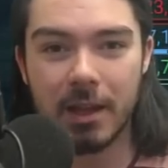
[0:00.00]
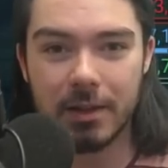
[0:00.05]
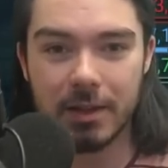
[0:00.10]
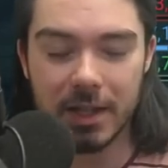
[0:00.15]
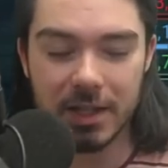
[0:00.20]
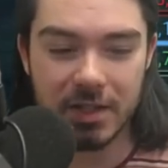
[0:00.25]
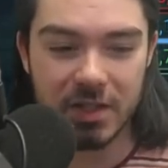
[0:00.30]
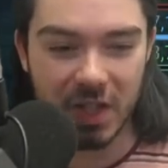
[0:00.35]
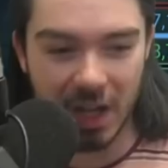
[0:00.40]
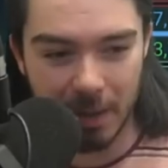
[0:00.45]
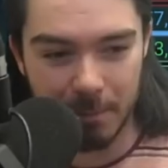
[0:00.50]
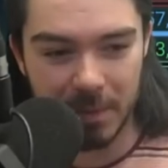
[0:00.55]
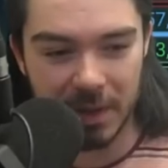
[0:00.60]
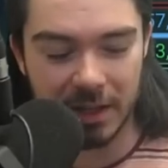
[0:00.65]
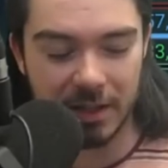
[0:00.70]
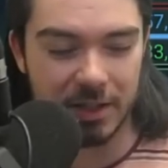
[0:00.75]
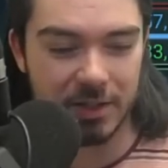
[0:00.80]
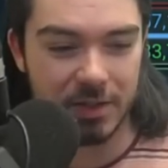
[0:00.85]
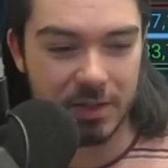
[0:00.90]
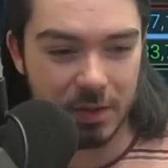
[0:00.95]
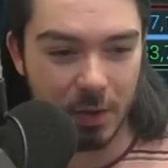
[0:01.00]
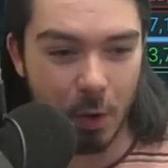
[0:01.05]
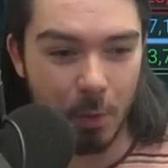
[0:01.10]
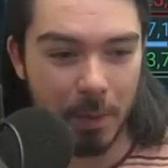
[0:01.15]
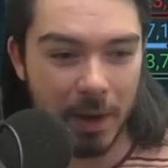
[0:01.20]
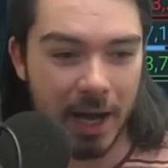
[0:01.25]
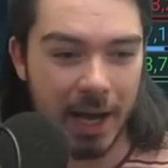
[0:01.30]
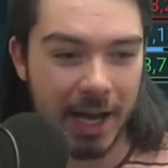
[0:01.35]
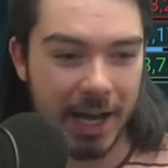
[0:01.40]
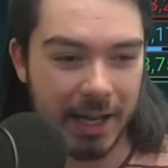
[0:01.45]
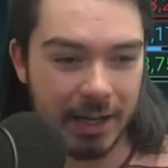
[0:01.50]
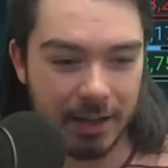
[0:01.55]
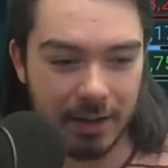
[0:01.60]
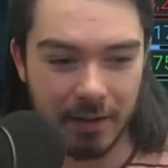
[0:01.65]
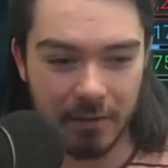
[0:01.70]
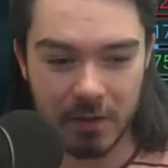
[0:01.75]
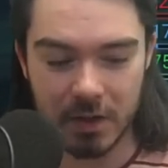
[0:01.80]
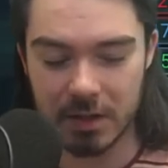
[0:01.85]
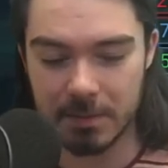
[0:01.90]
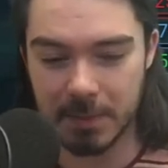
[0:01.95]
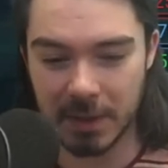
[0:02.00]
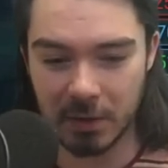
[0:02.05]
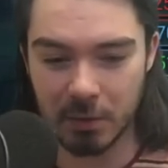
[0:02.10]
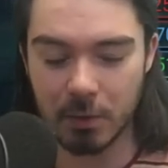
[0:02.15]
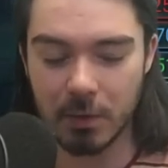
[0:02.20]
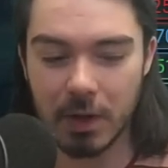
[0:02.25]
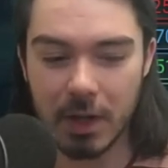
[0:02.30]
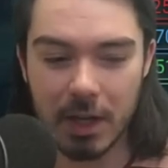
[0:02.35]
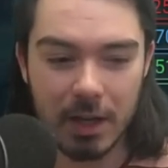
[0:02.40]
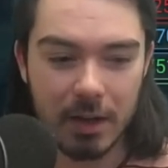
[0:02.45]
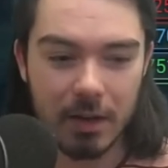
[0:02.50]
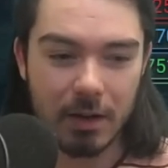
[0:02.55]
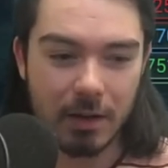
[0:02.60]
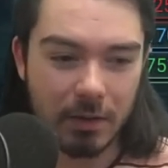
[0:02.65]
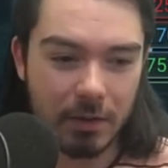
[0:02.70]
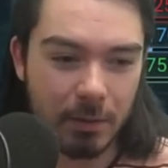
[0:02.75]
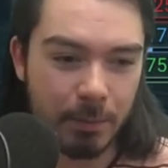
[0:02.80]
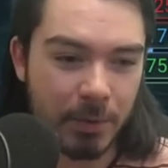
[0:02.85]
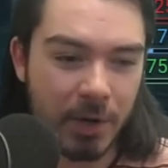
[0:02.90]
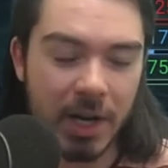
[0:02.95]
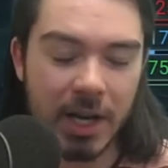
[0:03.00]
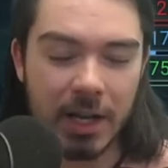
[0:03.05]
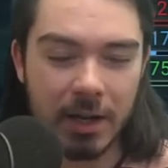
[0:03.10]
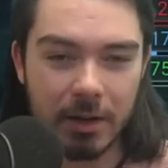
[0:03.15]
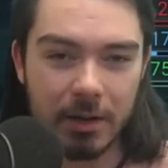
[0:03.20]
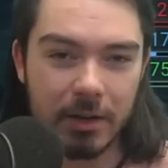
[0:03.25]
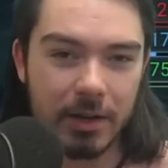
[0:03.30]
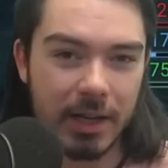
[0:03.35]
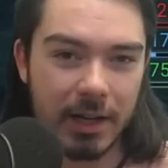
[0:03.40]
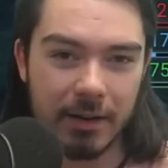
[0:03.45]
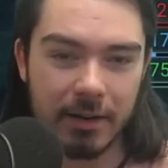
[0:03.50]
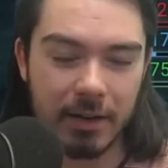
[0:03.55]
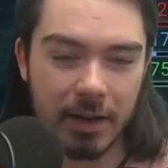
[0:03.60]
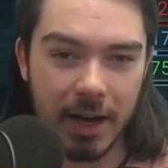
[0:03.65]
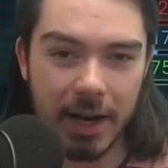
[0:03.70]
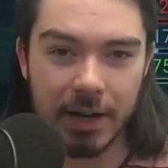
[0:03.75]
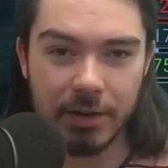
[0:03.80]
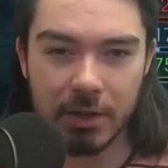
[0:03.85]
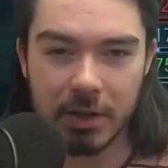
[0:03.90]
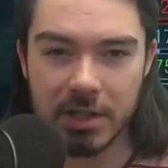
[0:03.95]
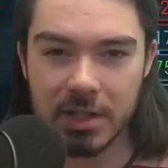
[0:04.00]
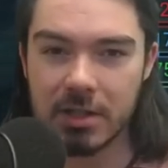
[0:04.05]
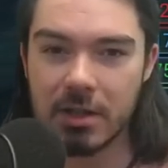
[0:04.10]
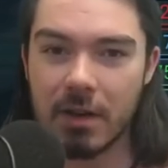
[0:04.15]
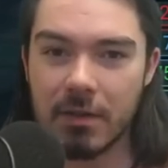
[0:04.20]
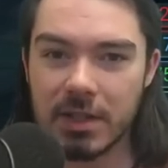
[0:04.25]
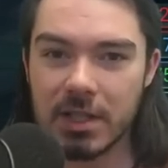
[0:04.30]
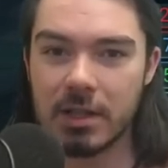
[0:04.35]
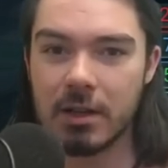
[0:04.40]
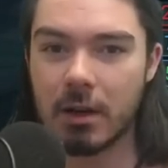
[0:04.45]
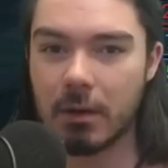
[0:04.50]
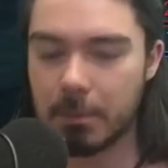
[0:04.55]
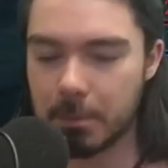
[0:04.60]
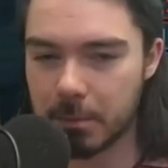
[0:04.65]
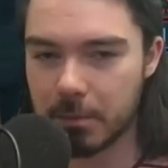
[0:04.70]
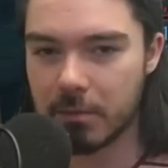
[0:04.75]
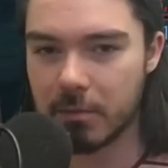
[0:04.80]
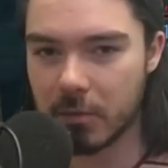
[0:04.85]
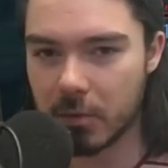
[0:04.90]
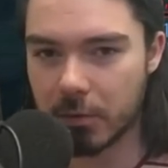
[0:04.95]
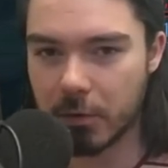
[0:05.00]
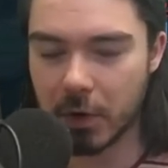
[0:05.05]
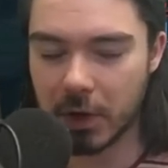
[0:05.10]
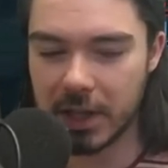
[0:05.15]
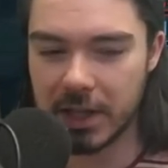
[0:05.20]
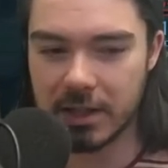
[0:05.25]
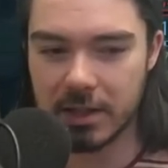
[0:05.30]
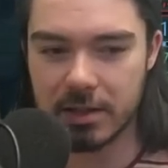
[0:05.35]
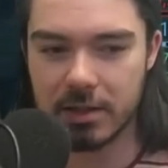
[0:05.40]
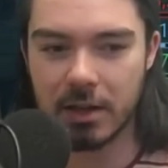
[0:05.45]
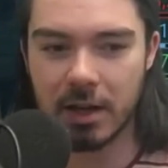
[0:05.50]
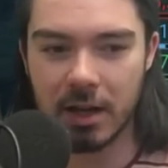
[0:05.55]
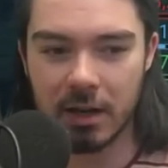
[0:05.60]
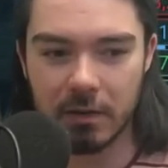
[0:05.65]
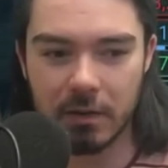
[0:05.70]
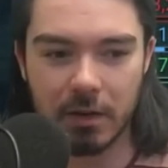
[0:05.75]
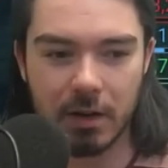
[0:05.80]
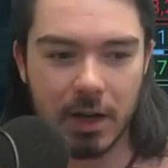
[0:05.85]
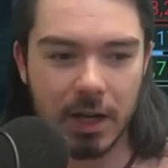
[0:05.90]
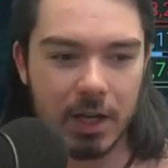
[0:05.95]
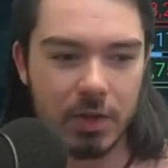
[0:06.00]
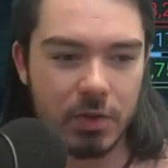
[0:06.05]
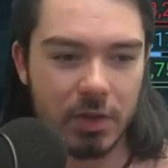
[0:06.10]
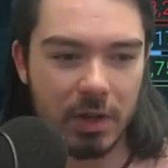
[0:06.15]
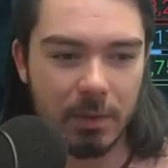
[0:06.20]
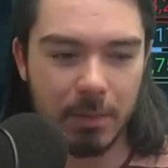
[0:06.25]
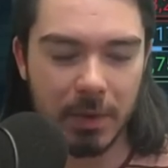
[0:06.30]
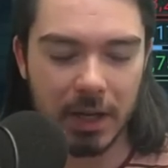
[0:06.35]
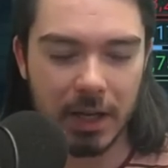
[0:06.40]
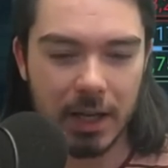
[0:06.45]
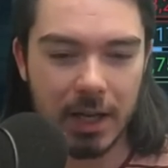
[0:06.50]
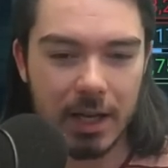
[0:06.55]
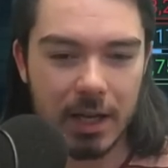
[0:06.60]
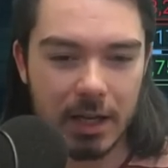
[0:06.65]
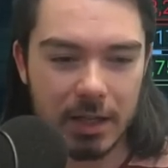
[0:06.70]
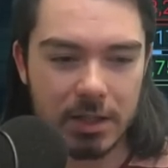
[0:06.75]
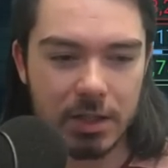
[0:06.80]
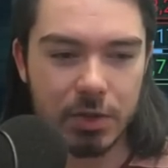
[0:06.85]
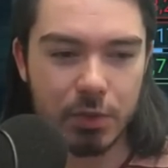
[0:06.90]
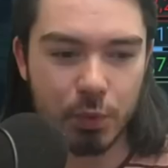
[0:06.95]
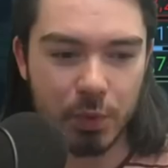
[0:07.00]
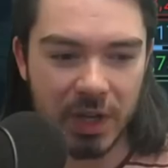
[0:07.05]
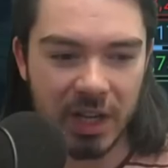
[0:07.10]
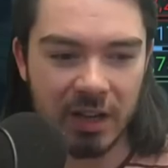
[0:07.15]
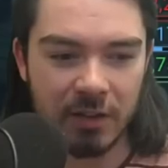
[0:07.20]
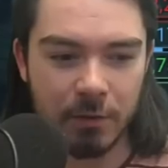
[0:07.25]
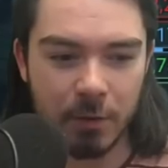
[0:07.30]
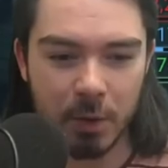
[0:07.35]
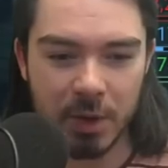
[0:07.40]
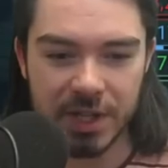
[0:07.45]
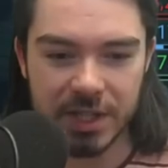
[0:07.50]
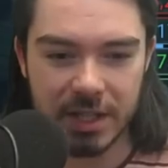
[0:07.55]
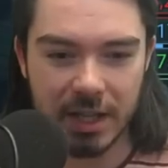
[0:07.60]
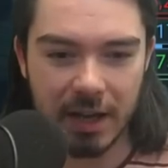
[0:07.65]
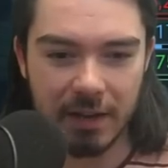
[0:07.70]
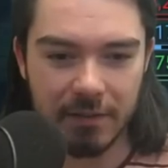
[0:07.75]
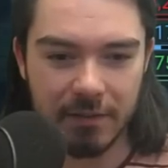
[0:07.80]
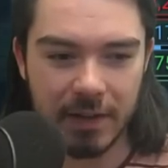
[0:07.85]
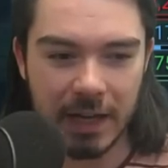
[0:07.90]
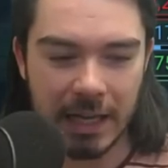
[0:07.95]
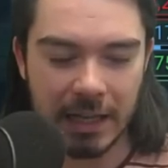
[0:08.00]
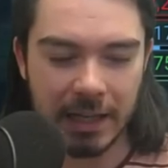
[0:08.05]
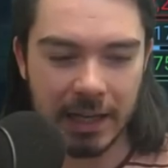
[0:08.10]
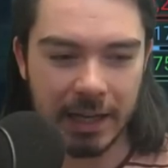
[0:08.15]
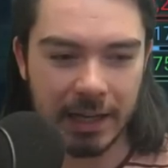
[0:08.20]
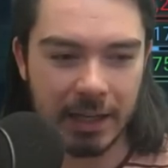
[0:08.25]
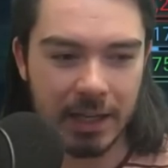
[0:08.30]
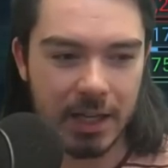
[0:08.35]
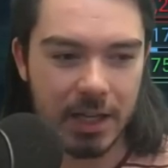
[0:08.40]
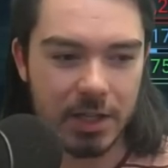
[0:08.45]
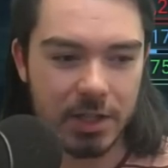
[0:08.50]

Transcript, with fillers: This champion is so bad. I've just been from running her here in Hydra. She's obviously not fully designed for Hydra, but it's just reinforced that feeling.